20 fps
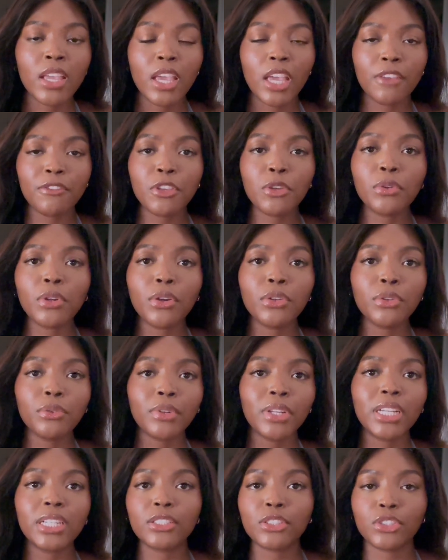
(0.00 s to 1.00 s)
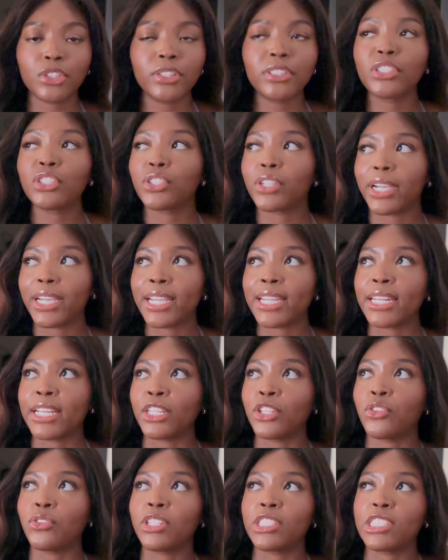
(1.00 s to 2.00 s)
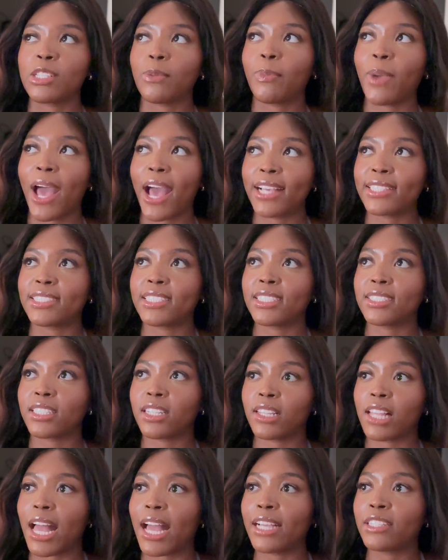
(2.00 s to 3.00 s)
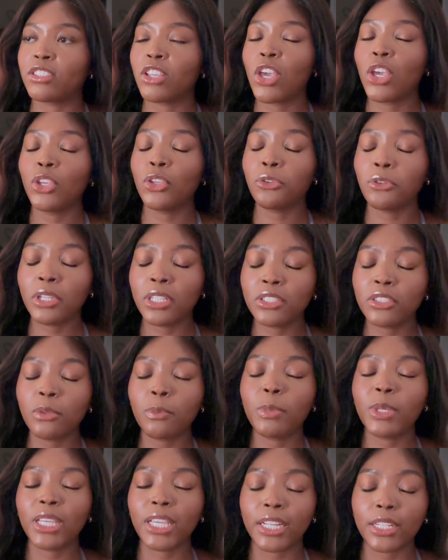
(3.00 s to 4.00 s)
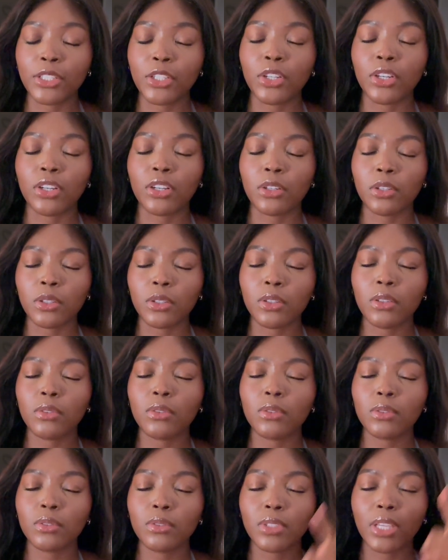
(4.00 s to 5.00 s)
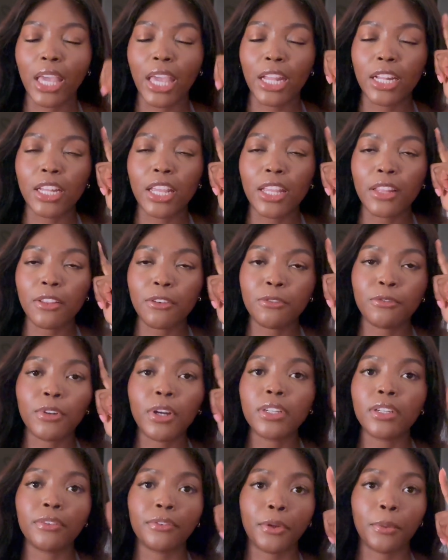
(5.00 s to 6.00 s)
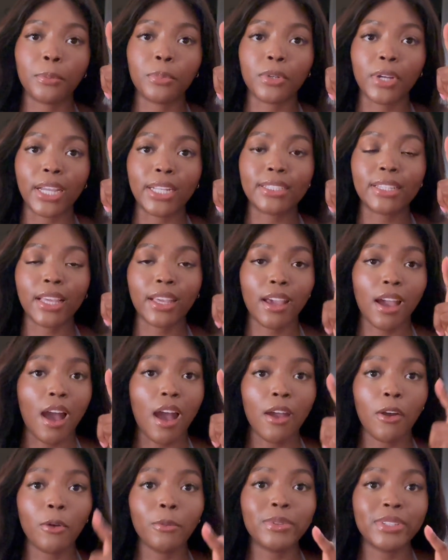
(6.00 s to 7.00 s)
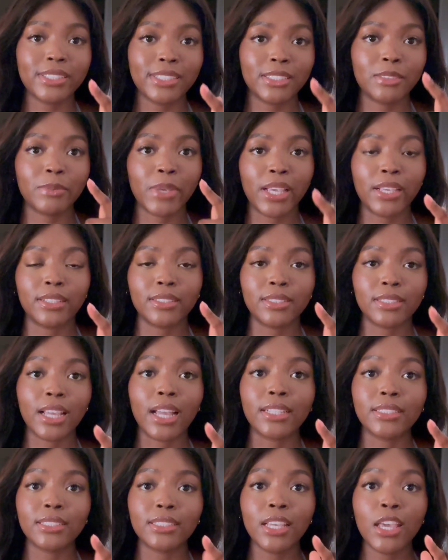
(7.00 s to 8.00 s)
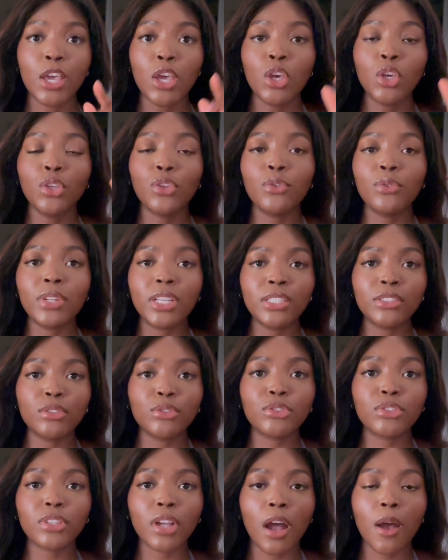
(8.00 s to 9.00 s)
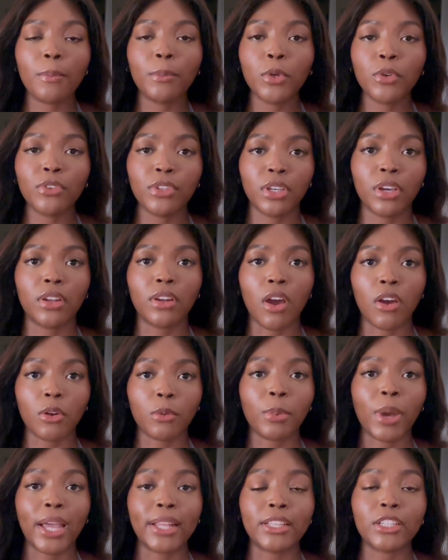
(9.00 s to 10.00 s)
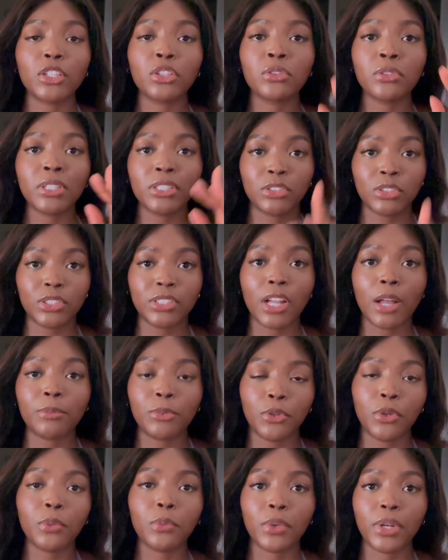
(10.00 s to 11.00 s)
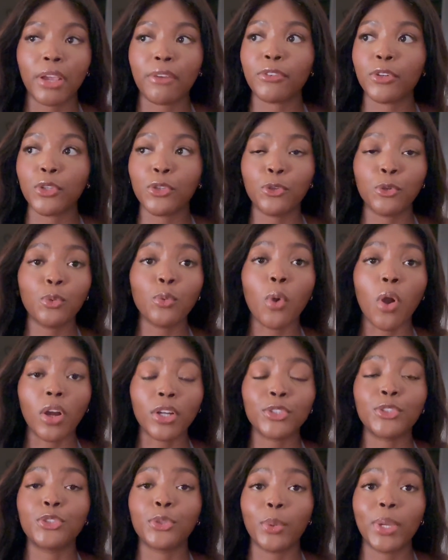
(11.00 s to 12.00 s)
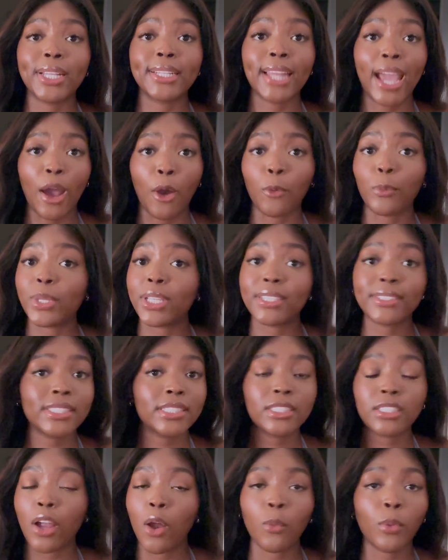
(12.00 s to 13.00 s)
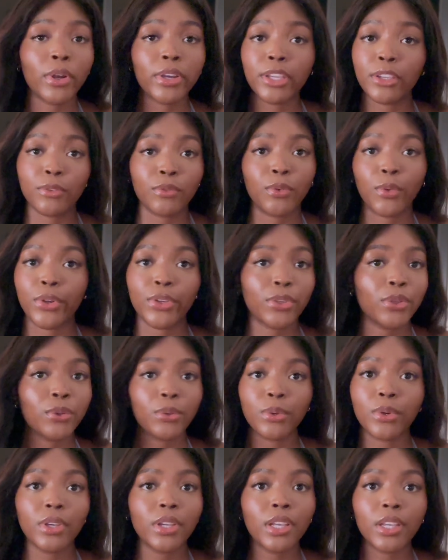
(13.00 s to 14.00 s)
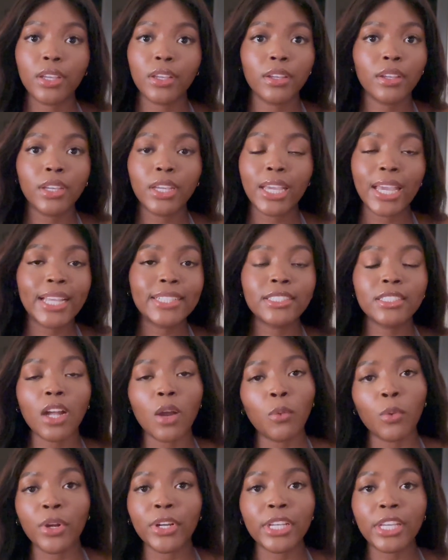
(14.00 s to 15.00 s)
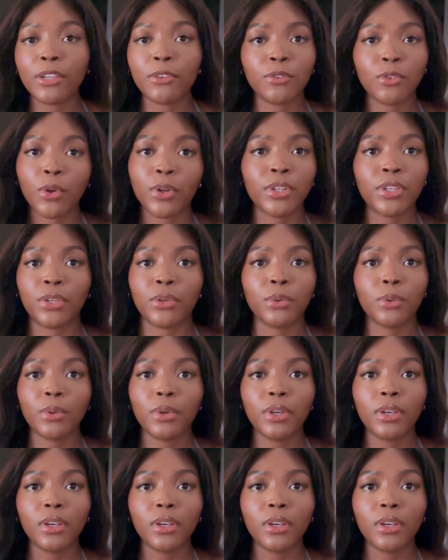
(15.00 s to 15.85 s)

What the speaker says: If you know you need a certain grade and you need to pass this class, you need to be in the front of your brain. Like, I hope this is making sense. You need to stop moving on autopilot. You need to stop doing whatever you are doing now because it's not working for you. It's not working for you.